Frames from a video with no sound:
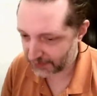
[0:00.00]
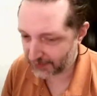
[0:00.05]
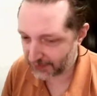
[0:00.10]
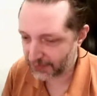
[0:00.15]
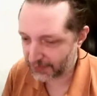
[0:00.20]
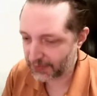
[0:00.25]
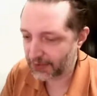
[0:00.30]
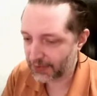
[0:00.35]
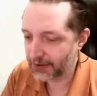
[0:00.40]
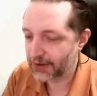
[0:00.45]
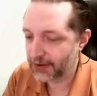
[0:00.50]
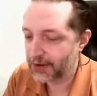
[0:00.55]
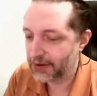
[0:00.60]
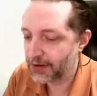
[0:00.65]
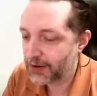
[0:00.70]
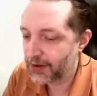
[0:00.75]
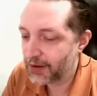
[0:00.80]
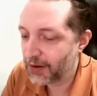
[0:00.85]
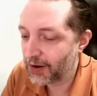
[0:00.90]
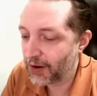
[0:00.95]
be a 1 hour
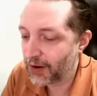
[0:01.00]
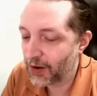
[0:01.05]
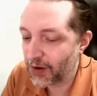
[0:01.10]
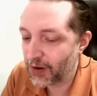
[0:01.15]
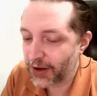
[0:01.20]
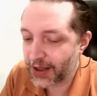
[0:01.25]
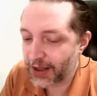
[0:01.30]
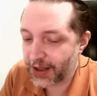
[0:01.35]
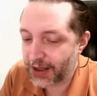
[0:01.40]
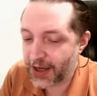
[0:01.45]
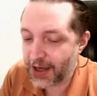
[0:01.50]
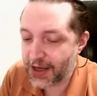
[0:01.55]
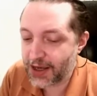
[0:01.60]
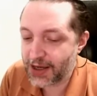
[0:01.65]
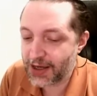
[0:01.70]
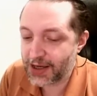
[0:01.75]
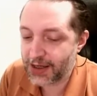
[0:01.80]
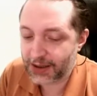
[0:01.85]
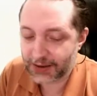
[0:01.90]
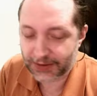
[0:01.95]
long video. Well,
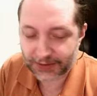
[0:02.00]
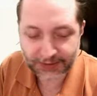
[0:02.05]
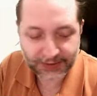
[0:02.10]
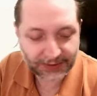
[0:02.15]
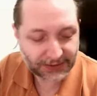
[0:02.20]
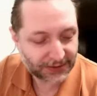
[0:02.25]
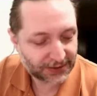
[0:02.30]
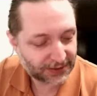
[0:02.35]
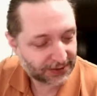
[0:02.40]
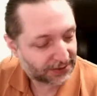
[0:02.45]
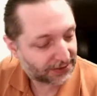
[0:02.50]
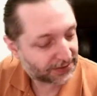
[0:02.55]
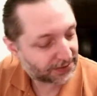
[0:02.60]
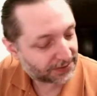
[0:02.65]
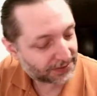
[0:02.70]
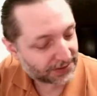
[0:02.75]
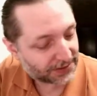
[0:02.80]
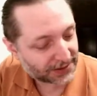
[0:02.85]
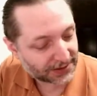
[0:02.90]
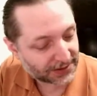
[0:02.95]
yeah, if we
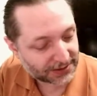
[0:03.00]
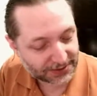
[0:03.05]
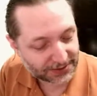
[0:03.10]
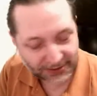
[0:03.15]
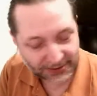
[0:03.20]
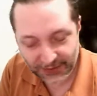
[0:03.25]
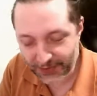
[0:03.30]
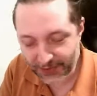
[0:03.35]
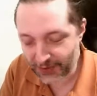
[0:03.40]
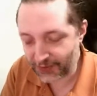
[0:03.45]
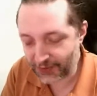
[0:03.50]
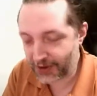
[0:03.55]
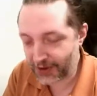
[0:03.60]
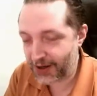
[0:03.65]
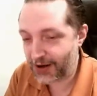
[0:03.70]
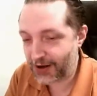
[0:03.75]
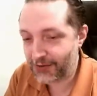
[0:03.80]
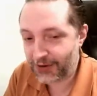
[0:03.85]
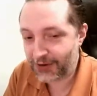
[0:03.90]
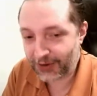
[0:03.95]
do 24
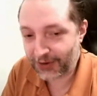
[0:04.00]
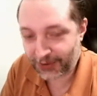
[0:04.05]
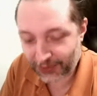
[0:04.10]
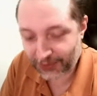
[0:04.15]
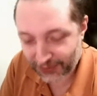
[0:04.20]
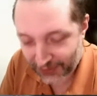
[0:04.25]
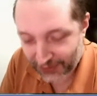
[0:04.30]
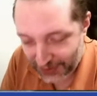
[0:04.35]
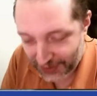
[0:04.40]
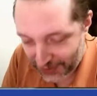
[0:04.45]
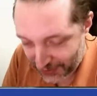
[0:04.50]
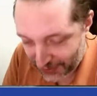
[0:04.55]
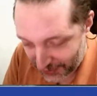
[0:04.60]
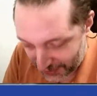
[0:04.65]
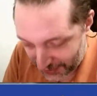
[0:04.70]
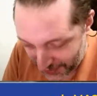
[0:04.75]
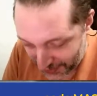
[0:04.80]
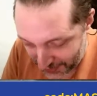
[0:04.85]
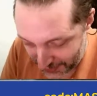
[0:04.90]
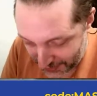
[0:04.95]
pack one, pick one,
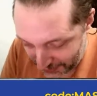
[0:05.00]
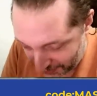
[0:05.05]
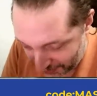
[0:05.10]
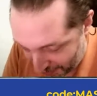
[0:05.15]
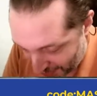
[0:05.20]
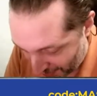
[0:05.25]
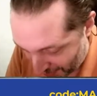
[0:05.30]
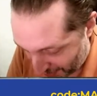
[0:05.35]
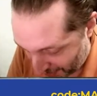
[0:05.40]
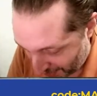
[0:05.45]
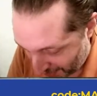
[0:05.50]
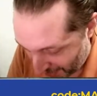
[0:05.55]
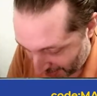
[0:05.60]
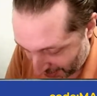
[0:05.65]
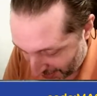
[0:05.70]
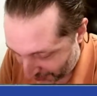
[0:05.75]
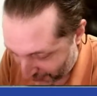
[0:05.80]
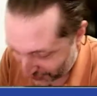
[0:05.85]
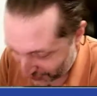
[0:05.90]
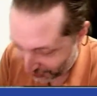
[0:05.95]
that's
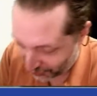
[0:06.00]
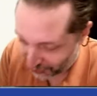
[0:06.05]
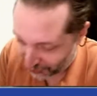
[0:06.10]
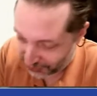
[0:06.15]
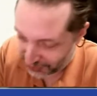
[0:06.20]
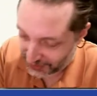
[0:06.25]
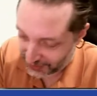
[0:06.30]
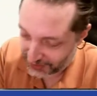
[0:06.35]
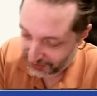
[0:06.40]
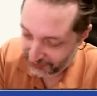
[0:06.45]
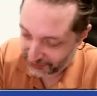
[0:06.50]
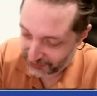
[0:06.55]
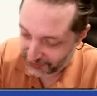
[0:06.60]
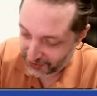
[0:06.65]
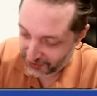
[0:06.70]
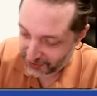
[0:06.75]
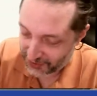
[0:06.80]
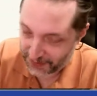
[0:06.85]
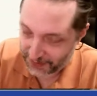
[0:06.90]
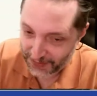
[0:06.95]
maybe long, yeah.
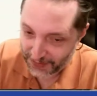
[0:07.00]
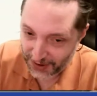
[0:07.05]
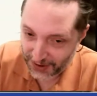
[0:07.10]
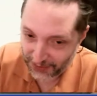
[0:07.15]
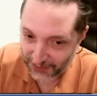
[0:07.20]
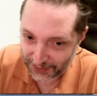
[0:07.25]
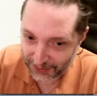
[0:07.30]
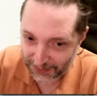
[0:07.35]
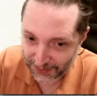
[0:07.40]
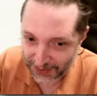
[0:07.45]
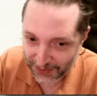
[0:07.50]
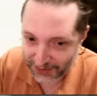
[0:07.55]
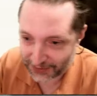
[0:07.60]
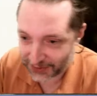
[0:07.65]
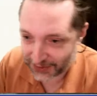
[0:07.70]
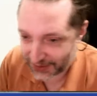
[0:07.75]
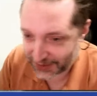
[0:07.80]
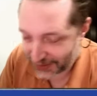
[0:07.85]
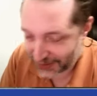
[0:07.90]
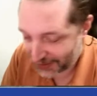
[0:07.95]

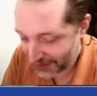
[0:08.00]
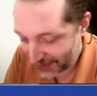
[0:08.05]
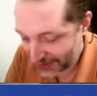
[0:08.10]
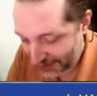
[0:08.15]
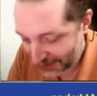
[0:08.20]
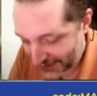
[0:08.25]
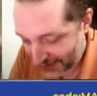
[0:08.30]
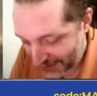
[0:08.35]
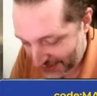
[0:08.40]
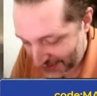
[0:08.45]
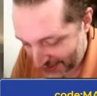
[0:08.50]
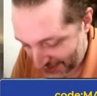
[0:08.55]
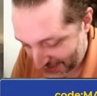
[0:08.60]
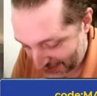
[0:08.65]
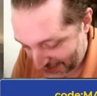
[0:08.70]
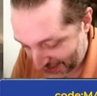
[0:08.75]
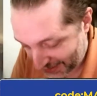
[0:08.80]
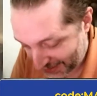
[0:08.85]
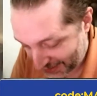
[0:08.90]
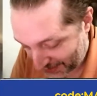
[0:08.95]
But yeah, please tell in
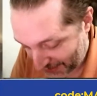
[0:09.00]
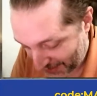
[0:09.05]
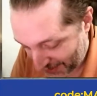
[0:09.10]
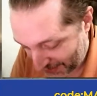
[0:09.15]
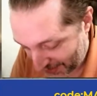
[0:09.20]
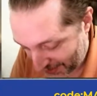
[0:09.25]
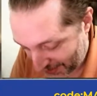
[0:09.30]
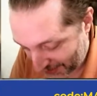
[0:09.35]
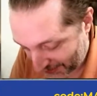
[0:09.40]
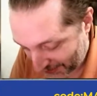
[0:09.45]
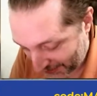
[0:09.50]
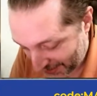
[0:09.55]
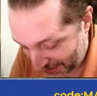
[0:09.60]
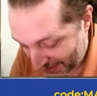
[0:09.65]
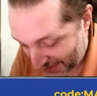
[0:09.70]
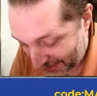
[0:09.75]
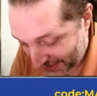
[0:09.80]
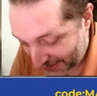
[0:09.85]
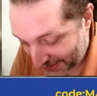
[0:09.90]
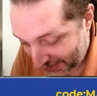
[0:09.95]
the comment if you want
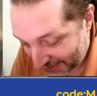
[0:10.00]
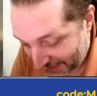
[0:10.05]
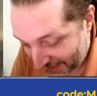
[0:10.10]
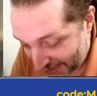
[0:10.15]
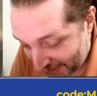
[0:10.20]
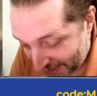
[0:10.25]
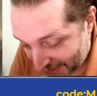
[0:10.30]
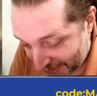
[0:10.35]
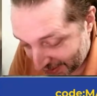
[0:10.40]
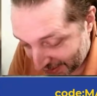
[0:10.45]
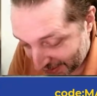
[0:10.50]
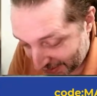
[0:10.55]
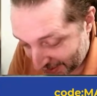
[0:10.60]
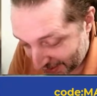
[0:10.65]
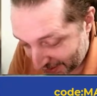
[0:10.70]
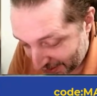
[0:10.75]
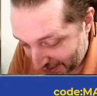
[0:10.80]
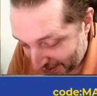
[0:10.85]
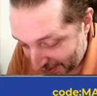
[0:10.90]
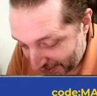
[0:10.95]
more of those, or
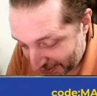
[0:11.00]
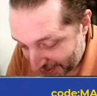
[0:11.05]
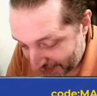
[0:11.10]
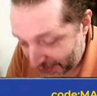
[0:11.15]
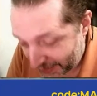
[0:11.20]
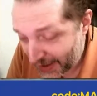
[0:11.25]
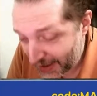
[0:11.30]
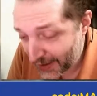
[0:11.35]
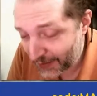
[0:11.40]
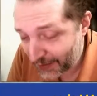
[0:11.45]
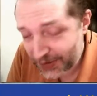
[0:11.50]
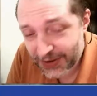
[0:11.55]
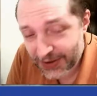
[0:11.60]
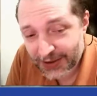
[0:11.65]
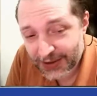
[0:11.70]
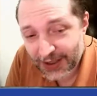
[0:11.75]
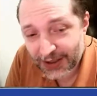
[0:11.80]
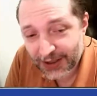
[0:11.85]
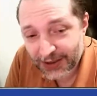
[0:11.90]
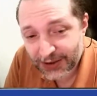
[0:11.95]
if you prefer normal